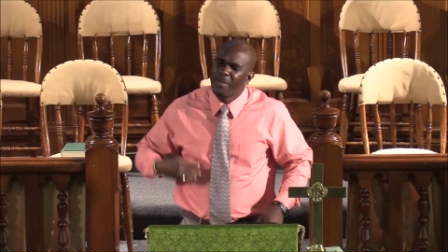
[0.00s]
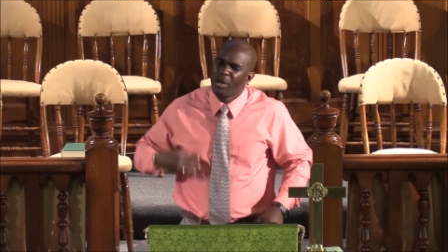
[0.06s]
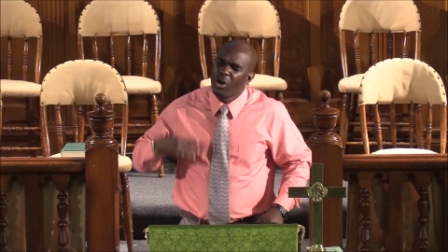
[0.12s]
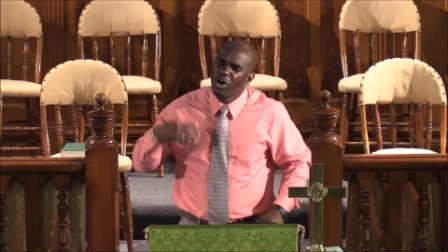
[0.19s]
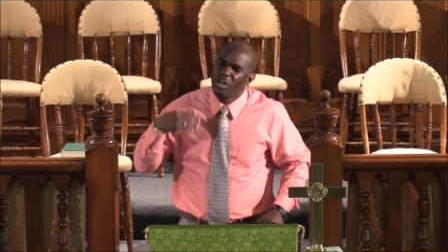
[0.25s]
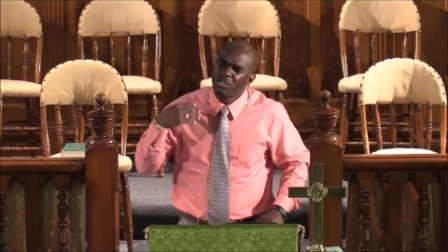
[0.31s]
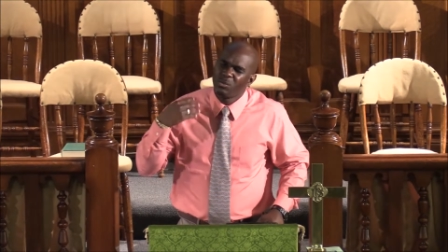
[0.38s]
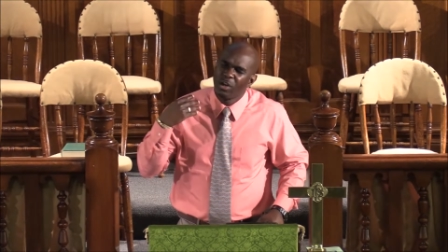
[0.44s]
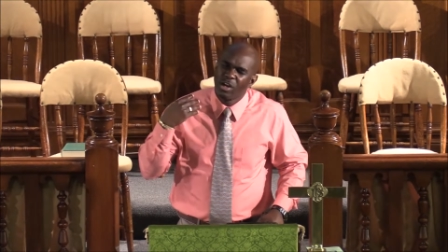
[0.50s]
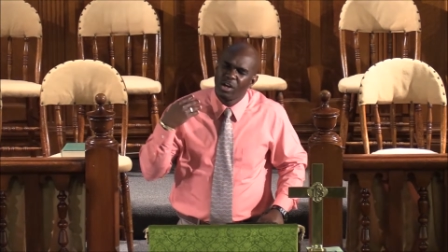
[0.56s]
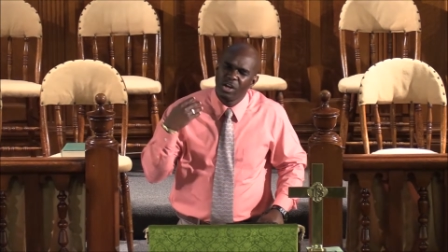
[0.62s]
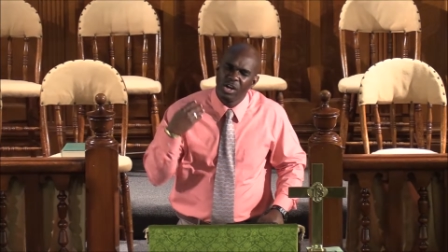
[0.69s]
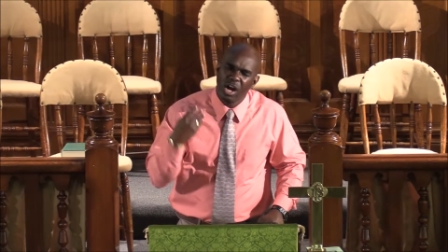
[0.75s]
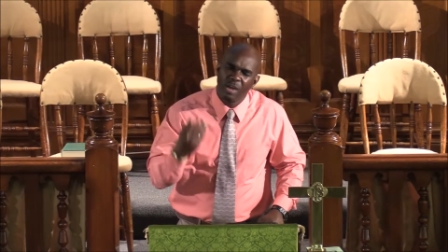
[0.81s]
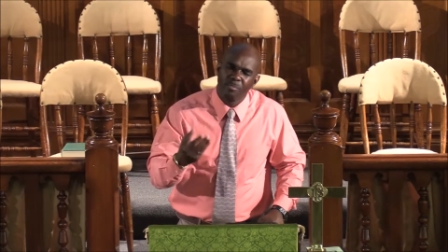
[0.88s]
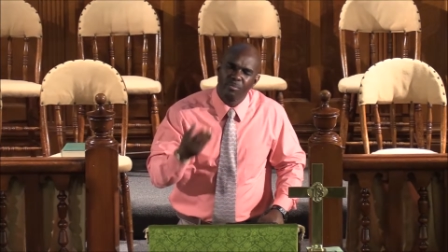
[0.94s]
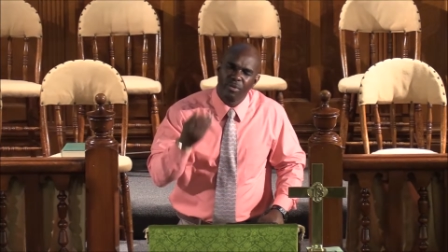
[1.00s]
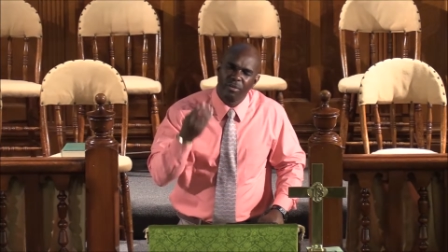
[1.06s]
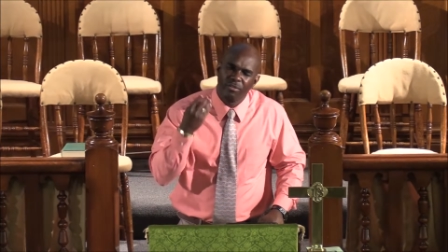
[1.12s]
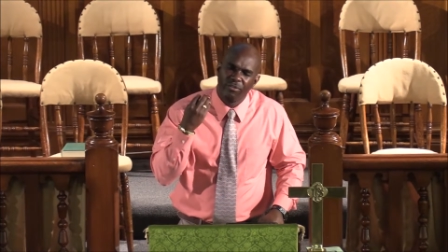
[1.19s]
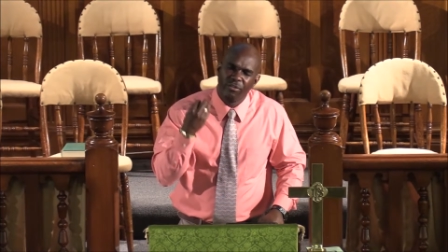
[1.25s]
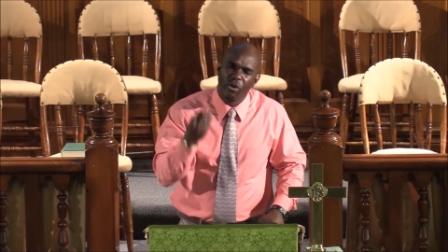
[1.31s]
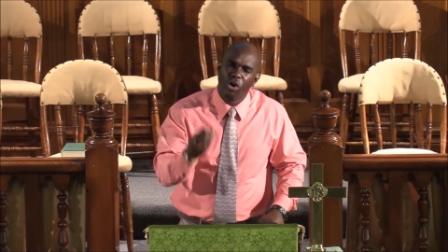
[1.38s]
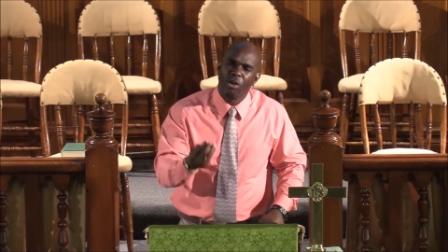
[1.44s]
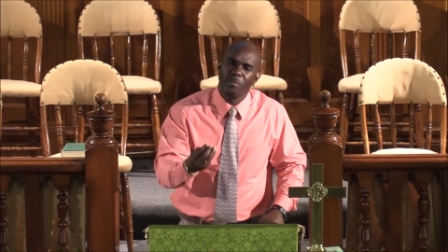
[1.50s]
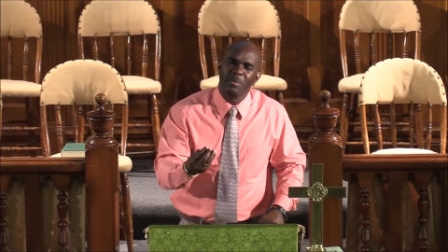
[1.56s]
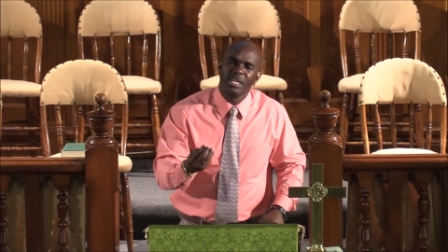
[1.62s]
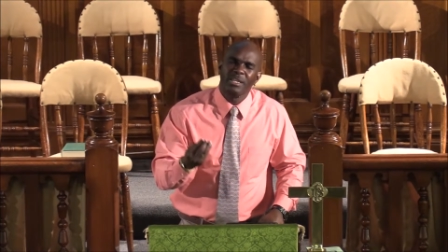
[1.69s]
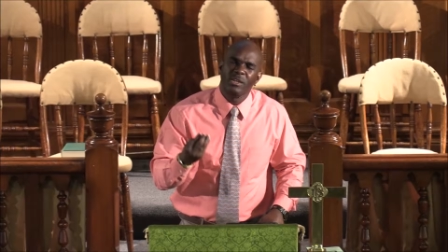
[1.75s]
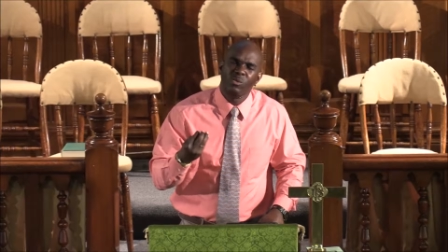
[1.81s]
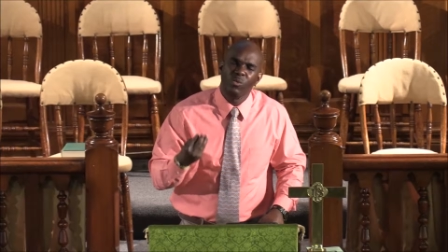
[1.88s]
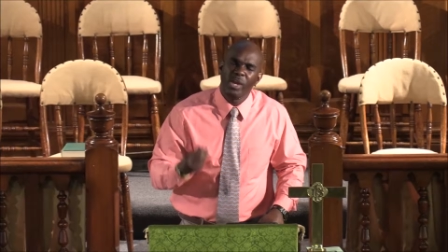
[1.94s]
because we are not
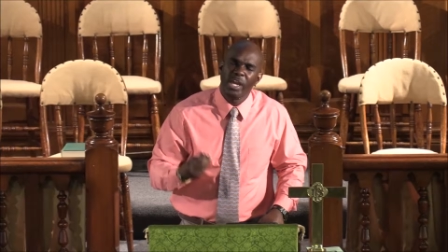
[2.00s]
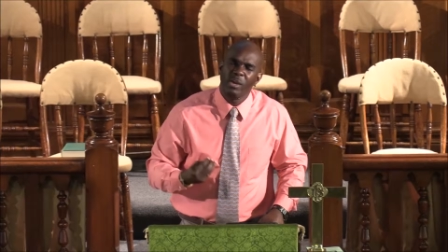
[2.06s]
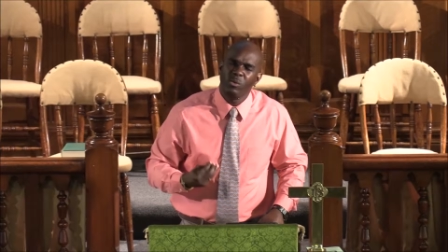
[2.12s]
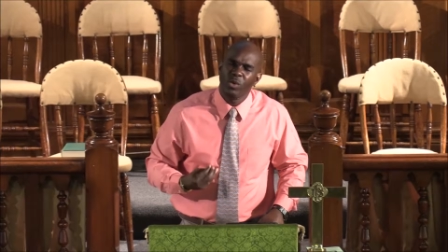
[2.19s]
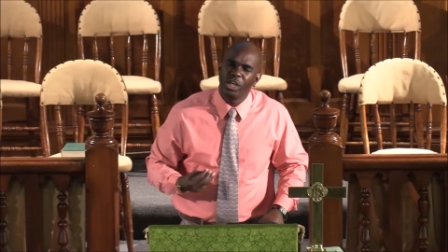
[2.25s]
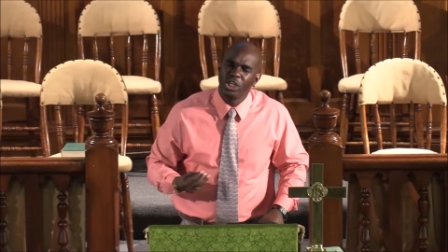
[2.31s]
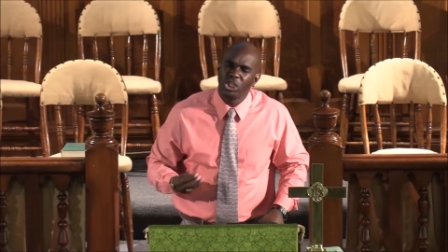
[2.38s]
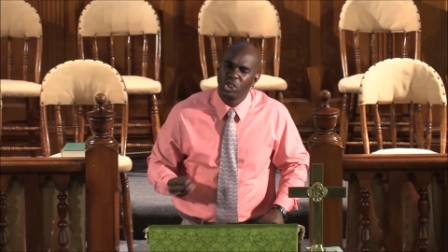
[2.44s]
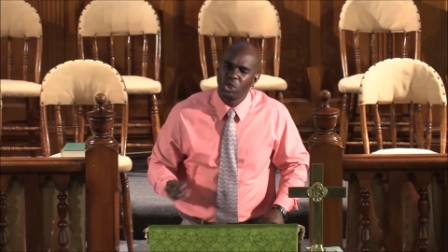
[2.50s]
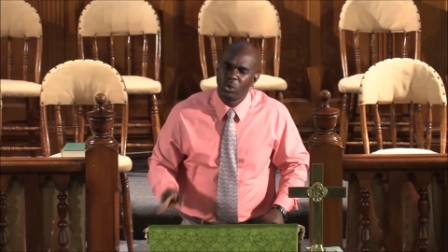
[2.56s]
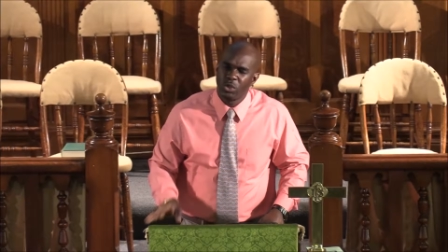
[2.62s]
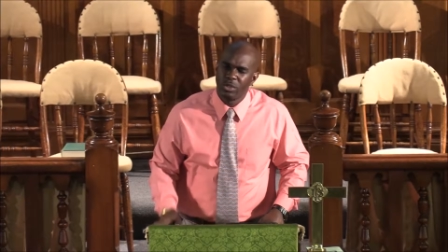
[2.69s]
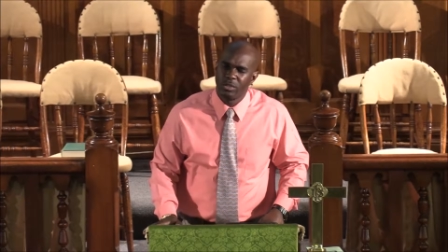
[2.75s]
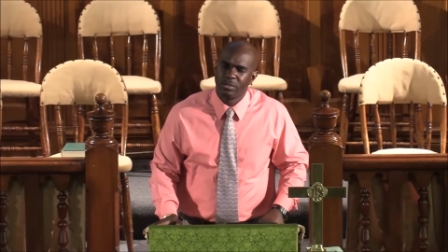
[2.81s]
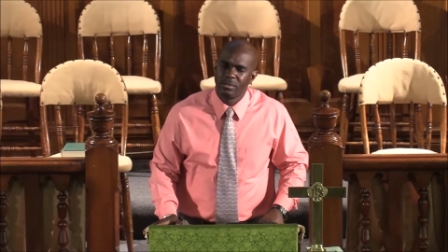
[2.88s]
performing the way we should.